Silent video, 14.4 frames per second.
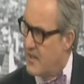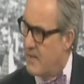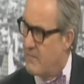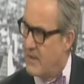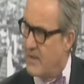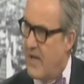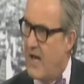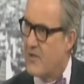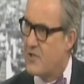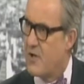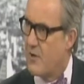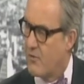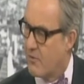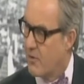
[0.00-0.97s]
a
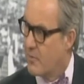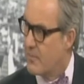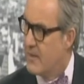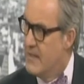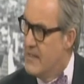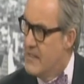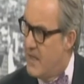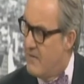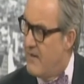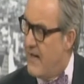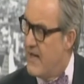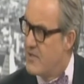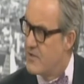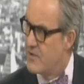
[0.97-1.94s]
Bellagio group of
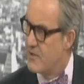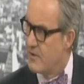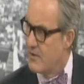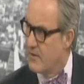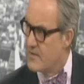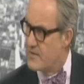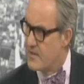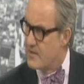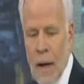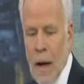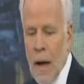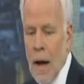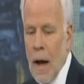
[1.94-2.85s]
Asian currencies?